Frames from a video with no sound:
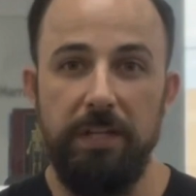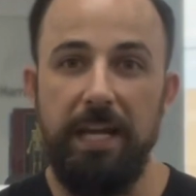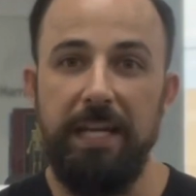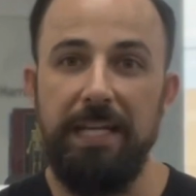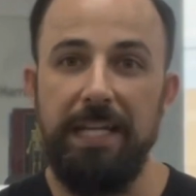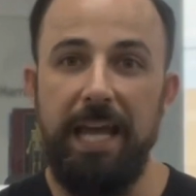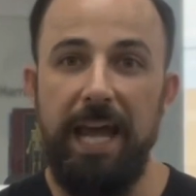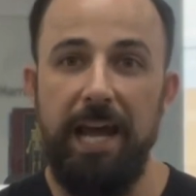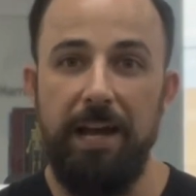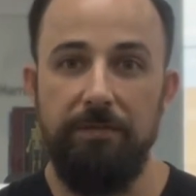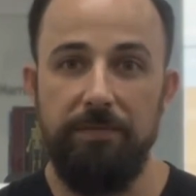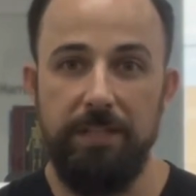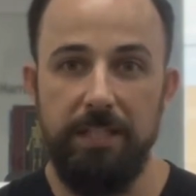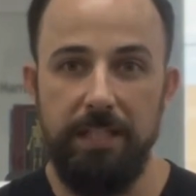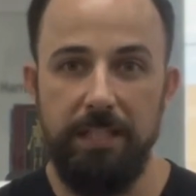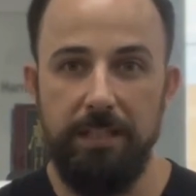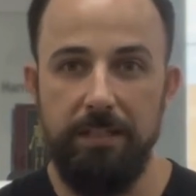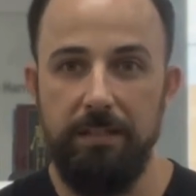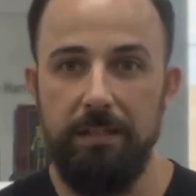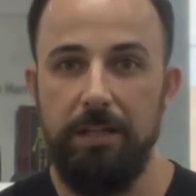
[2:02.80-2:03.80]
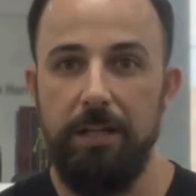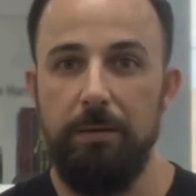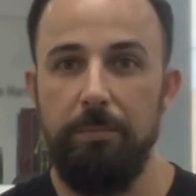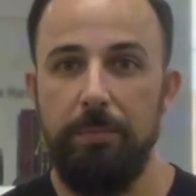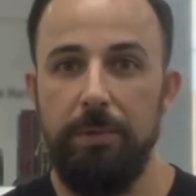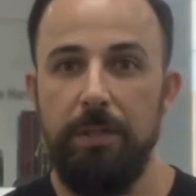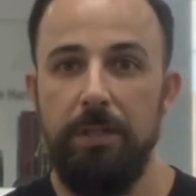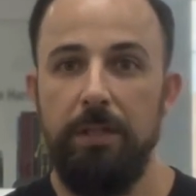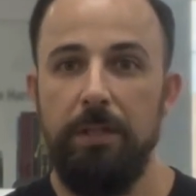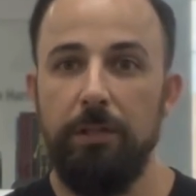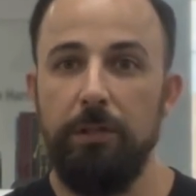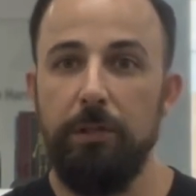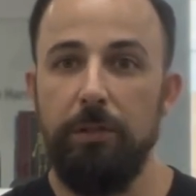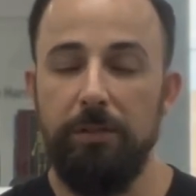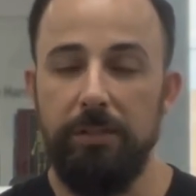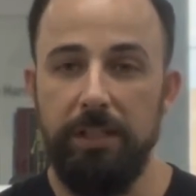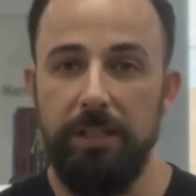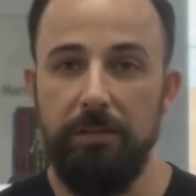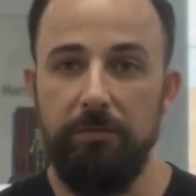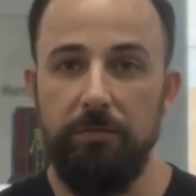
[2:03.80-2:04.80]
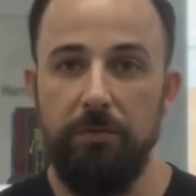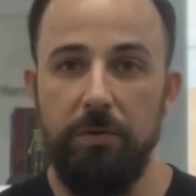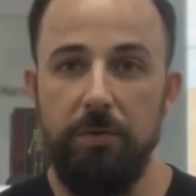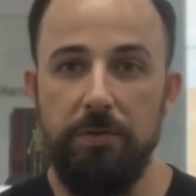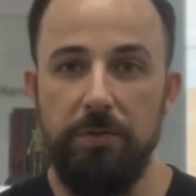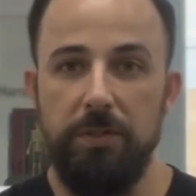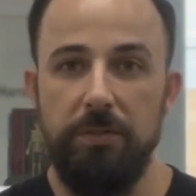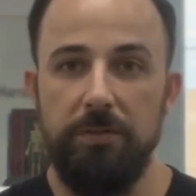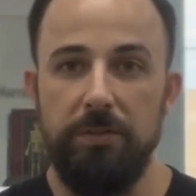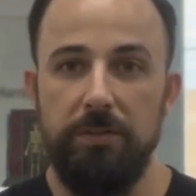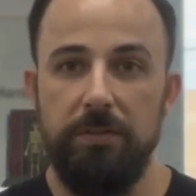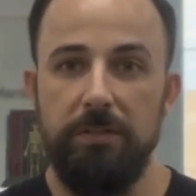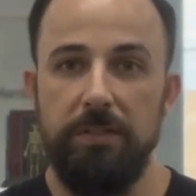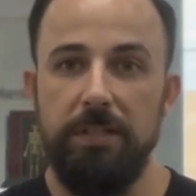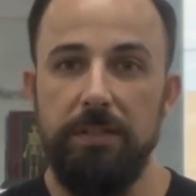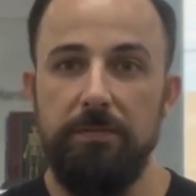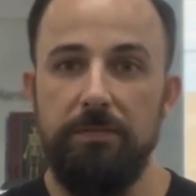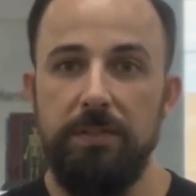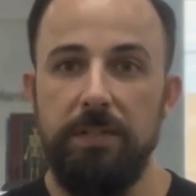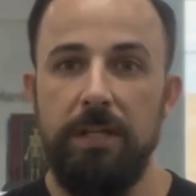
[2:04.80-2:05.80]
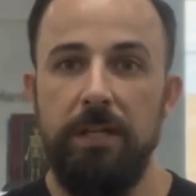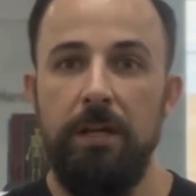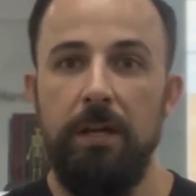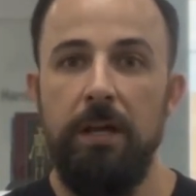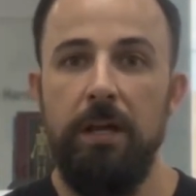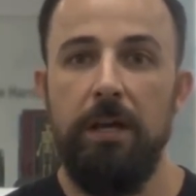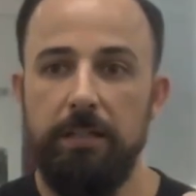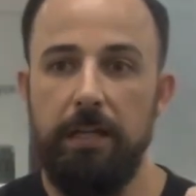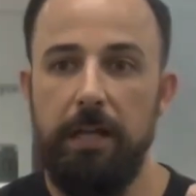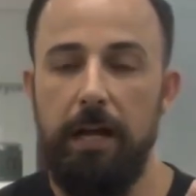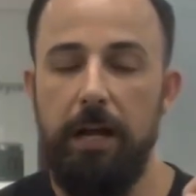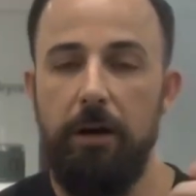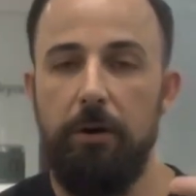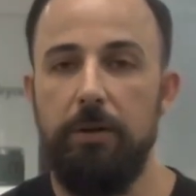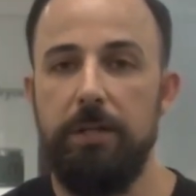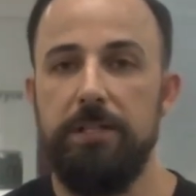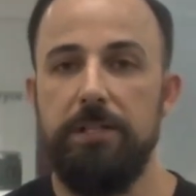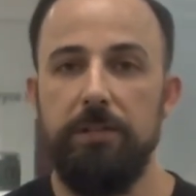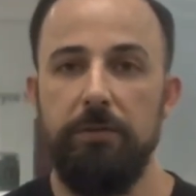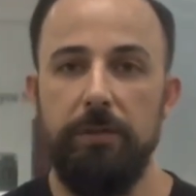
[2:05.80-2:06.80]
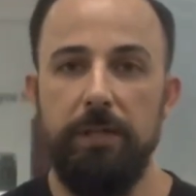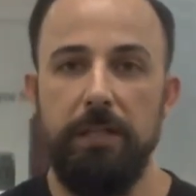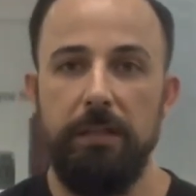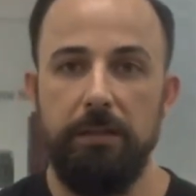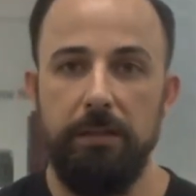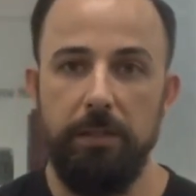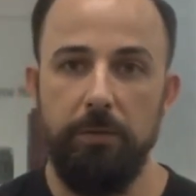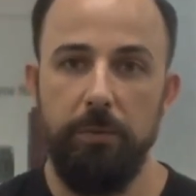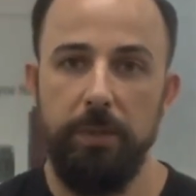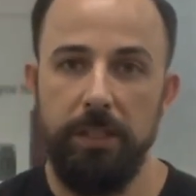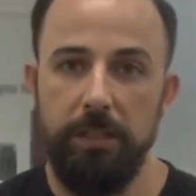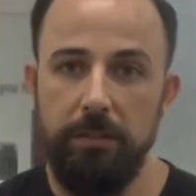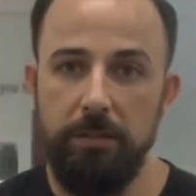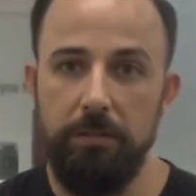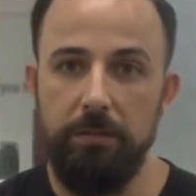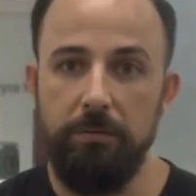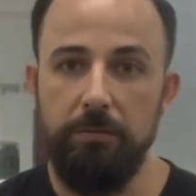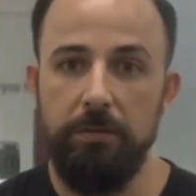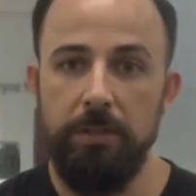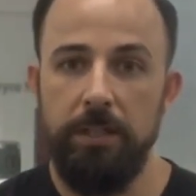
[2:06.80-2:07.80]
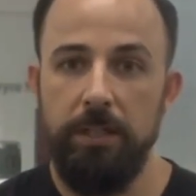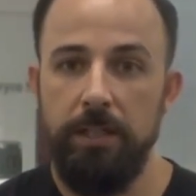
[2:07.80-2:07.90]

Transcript: and have to end up looking for those alternatives. Now, is there anything we can do?